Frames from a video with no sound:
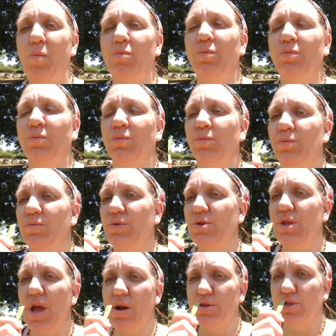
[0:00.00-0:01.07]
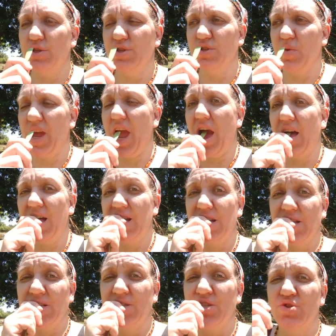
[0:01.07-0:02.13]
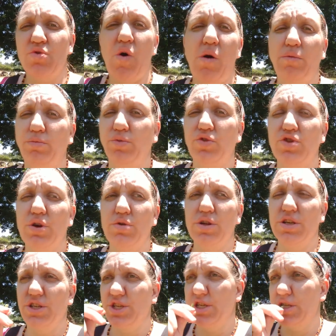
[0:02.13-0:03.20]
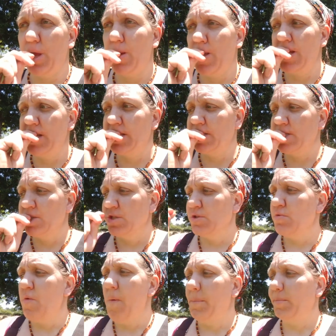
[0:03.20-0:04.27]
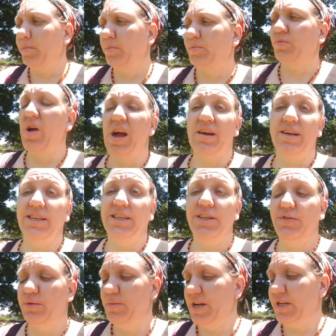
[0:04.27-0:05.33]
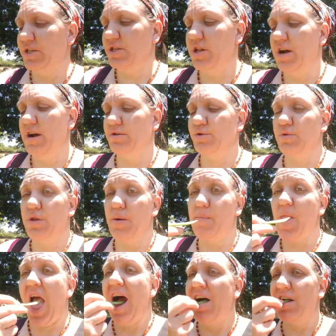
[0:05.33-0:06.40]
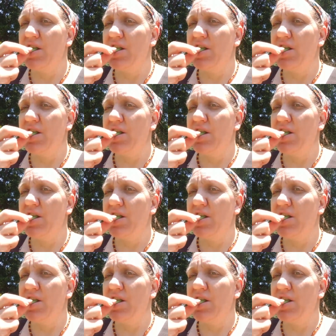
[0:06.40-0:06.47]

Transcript: Mmm, they are so sweet and so delicious. I can't even make it to the house with them.